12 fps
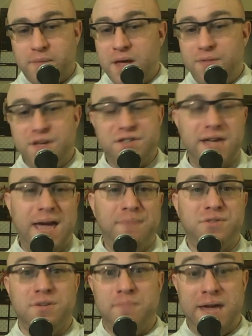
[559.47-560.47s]
This game
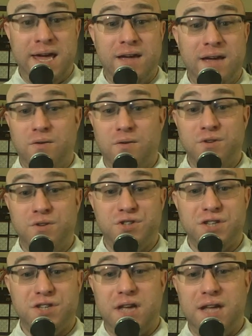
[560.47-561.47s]
to me was
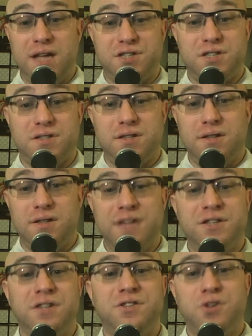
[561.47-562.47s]
just, it's
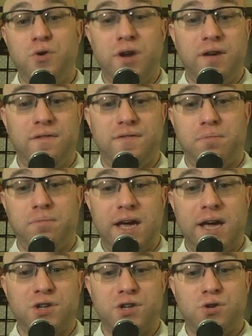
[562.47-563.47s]
intuitive. The
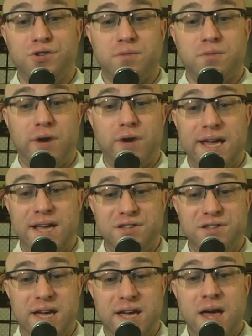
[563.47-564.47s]
play controls are pretty
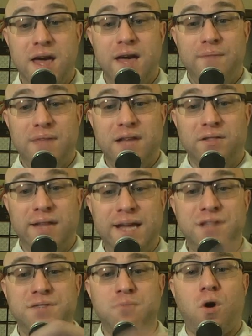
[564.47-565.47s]
easy. It
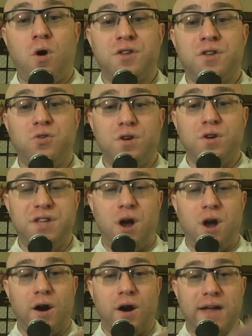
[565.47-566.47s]
leans more towards the
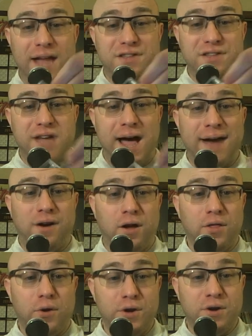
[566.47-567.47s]
arcade side,
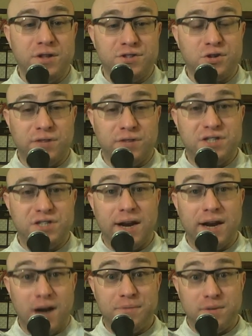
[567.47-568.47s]
although you can certainly set
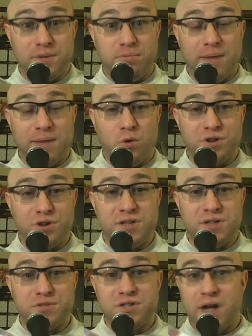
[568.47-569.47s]
it up to play more
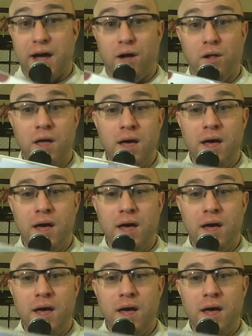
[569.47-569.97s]
sim style.